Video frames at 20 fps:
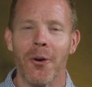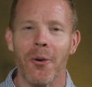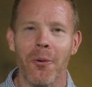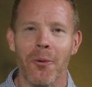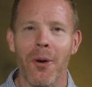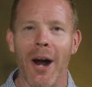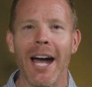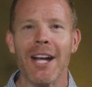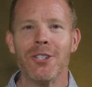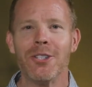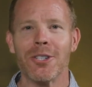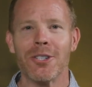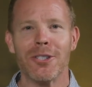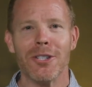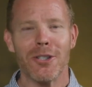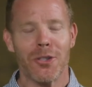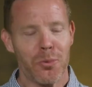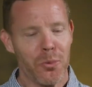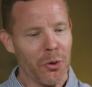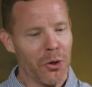
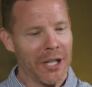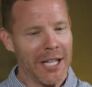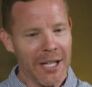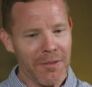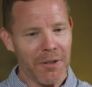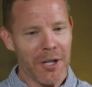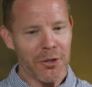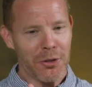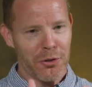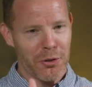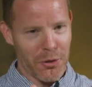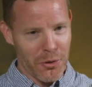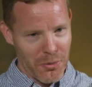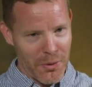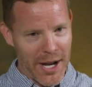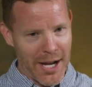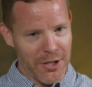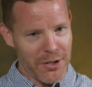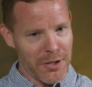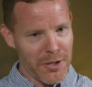Righteousness will give us
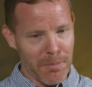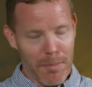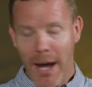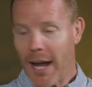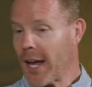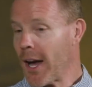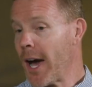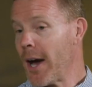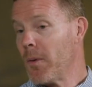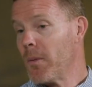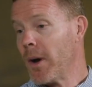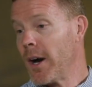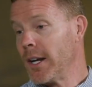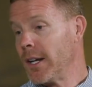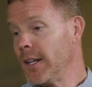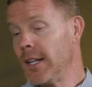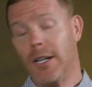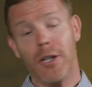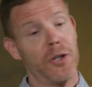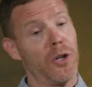direction. Mike, I
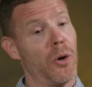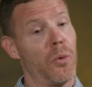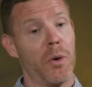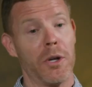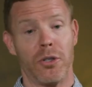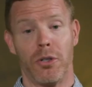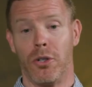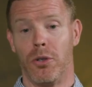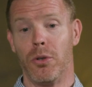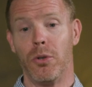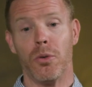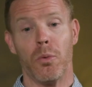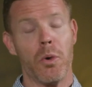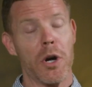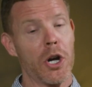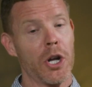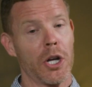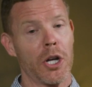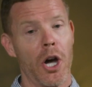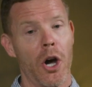need to know what to do,
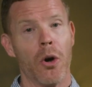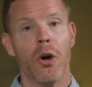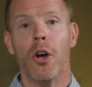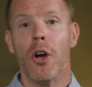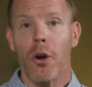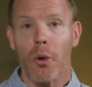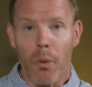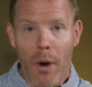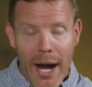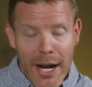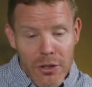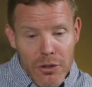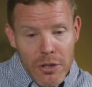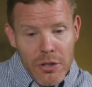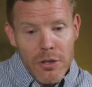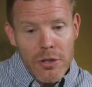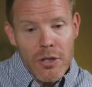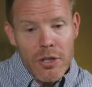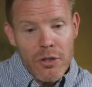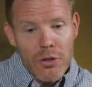where to go.
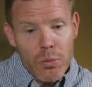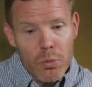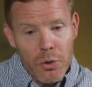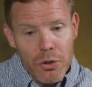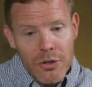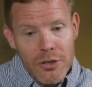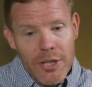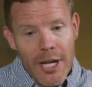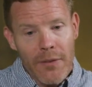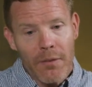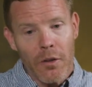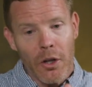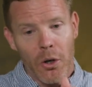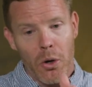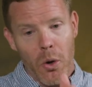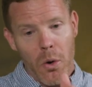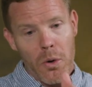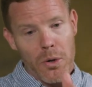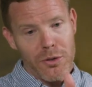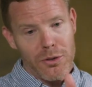Righteousness will set the
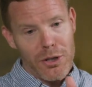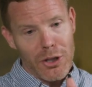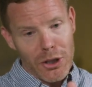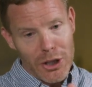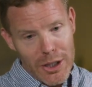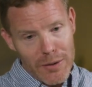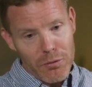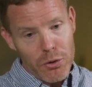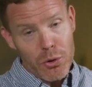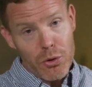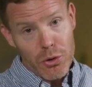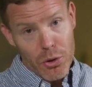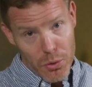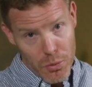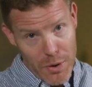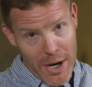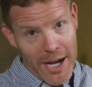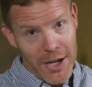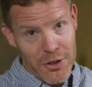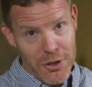course and give you
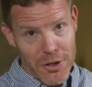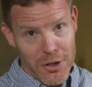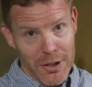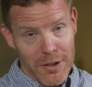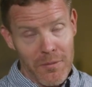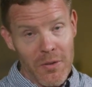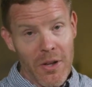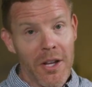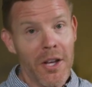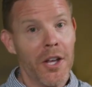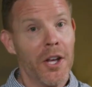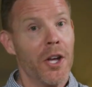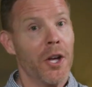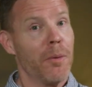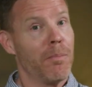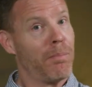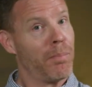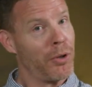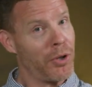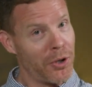direction.
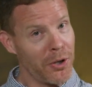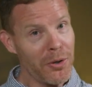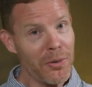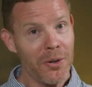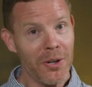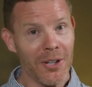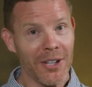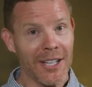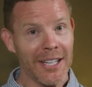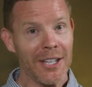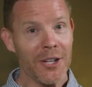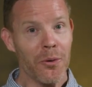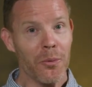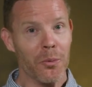Purity